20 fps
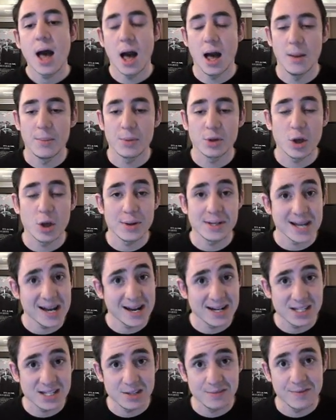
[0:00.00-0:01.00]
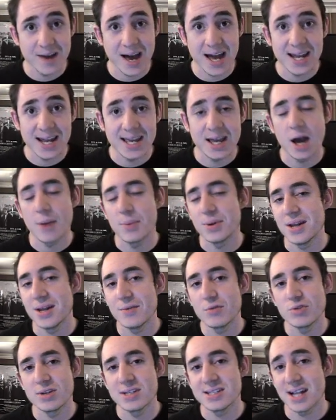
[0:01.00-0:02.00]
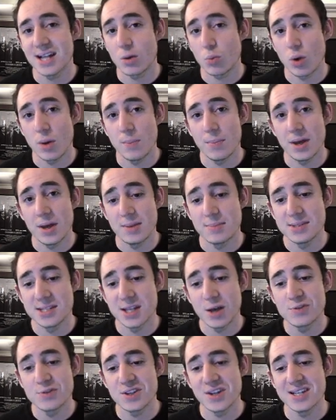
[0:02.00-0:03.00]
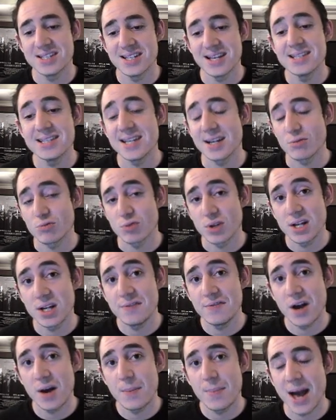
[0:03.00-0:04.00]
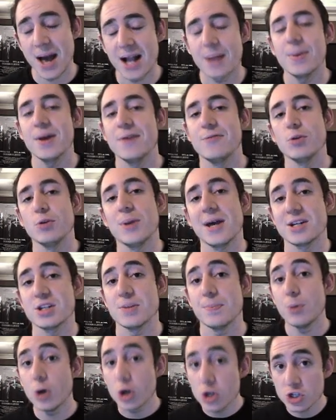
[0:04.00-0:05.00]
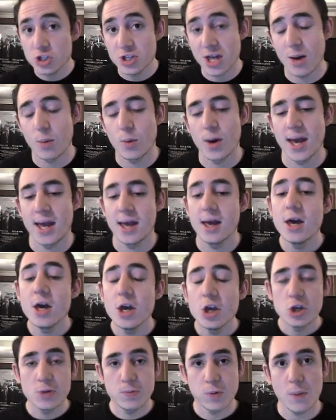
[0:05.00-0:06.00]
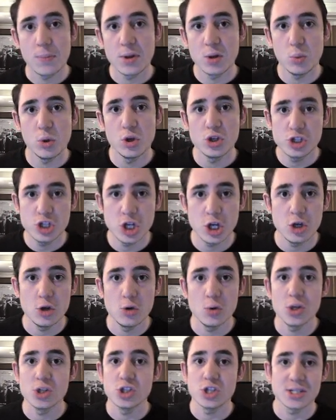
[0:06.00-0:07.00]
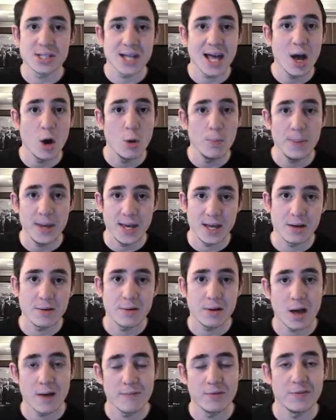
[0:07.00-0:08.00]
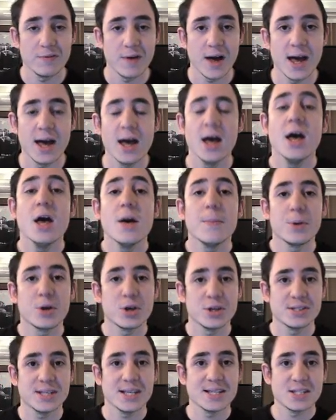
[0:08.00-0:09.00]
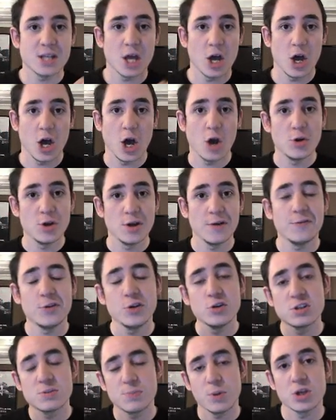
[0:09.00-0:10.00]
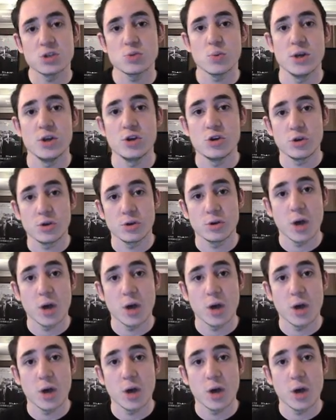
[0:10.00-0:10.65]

going down to the valley. I would never really stack one by themselves unless they're sitting really far back, but if you're planning to push that way, you probably want 2 just to help peak cover fire, because there's only a few spots where you can